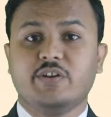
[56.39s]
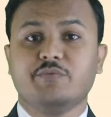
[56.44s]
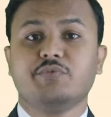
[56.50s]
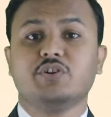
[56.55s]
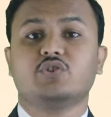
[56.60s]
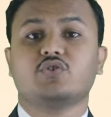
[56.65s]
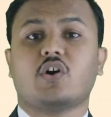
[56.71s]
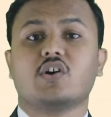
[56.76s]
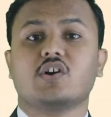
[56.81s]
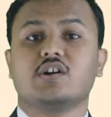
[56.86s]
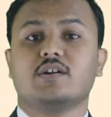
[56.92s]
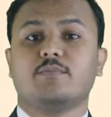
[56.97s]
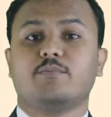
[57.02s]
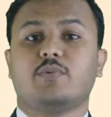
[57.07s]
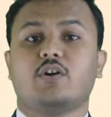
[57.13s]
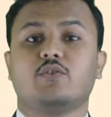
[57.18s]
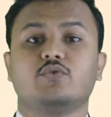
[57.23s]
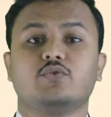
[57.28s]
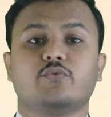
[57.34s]
when we talk
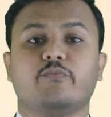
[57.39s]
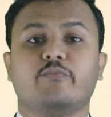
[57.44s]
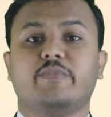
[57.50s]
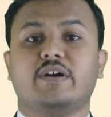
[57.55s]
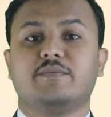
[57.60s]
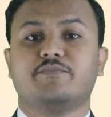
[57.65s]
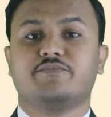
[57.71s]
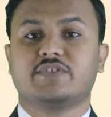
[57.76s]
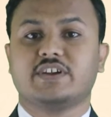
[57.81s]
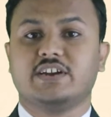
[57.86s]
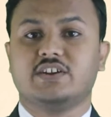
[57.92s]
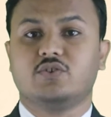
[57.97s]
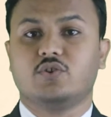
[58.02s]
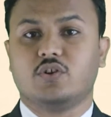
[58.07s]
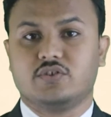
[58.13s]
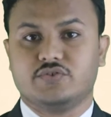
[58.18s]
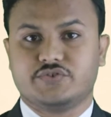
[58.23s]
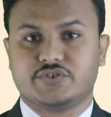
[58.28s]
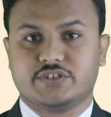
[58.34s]
about
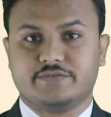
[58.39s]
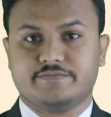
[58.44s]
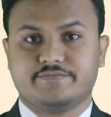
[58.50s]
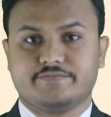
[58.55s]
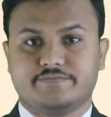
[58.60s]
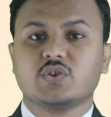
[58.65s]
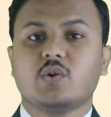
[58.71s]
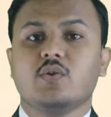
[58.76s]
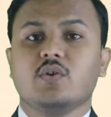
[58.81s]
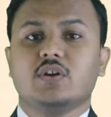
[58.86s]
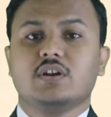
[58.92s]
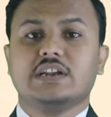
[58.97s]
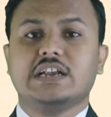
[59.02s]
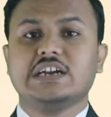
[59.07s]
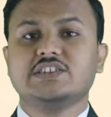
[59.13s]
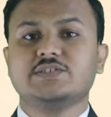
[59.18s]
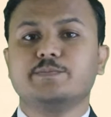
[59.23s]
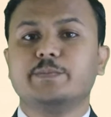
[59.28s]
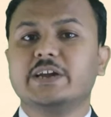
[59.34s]
website launching. So
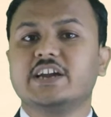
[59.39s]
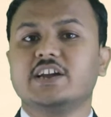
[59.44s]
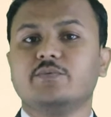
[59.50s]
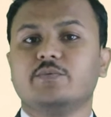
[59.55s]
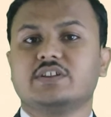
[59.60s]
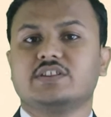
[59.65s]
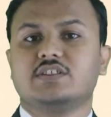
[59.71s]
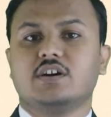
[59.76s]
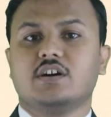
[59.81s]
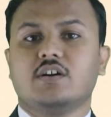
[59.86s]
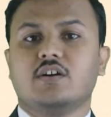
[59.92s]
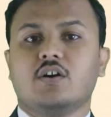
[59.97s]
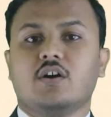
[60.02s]
let's begin with